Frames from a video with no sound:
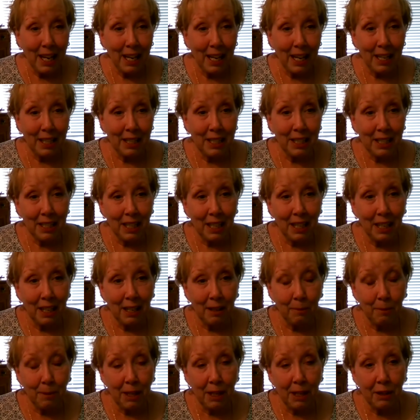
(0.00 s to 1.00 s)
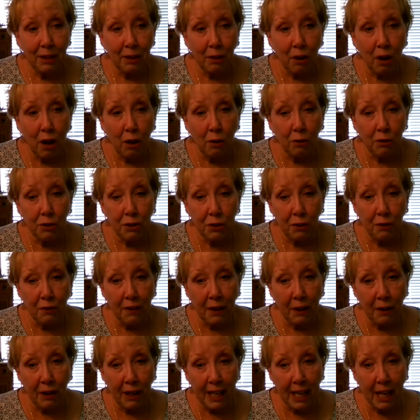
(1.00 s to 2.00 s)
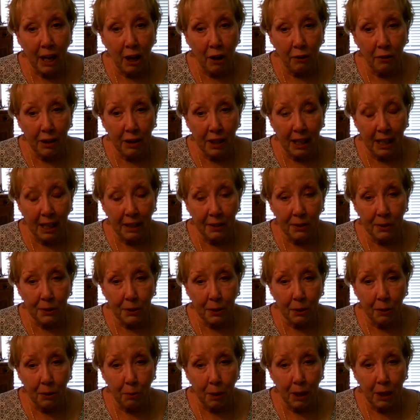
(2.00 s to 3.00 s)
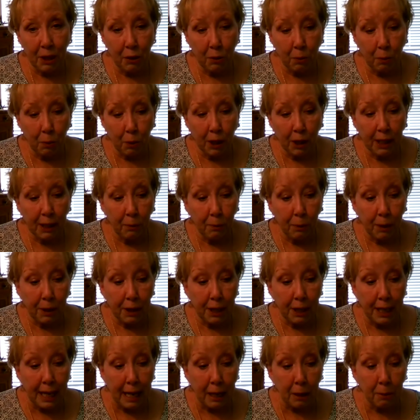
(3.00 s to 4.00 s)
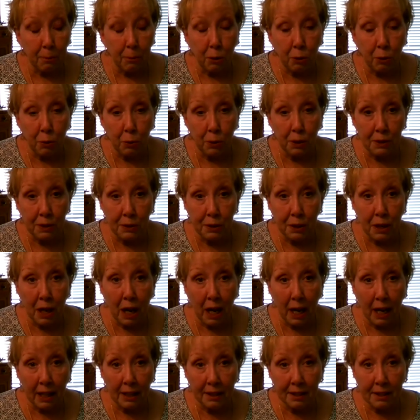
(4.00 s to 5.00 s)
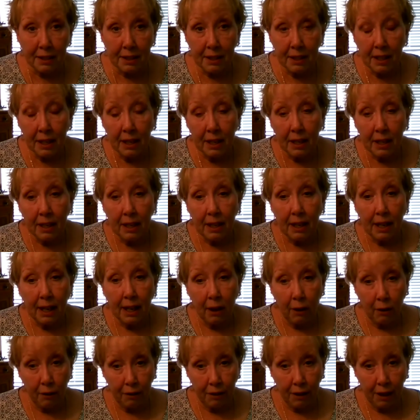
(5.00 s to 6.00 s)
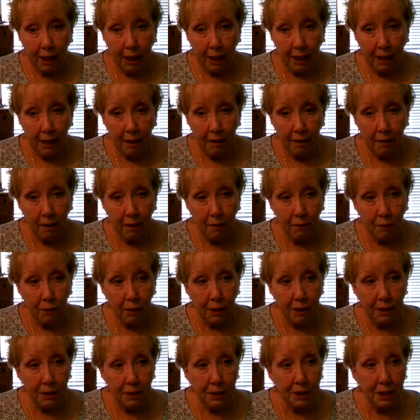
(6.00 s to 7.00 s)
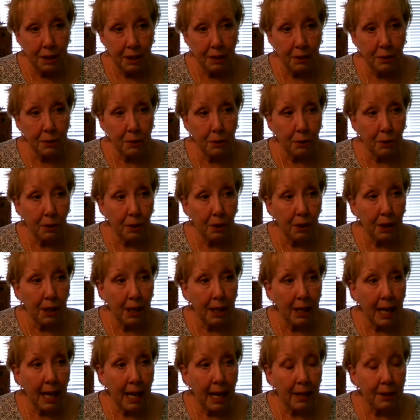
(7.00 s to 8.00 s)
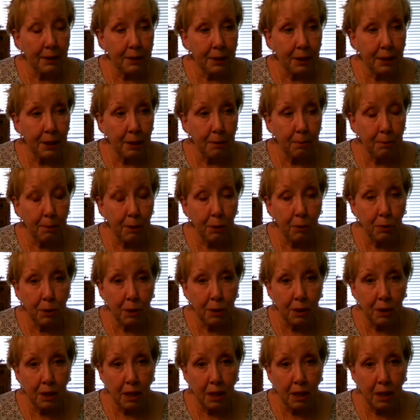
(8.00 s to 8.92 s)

And that they're also very healthy. And so when you're working with an animal who is not healthy, for instance, or has an immune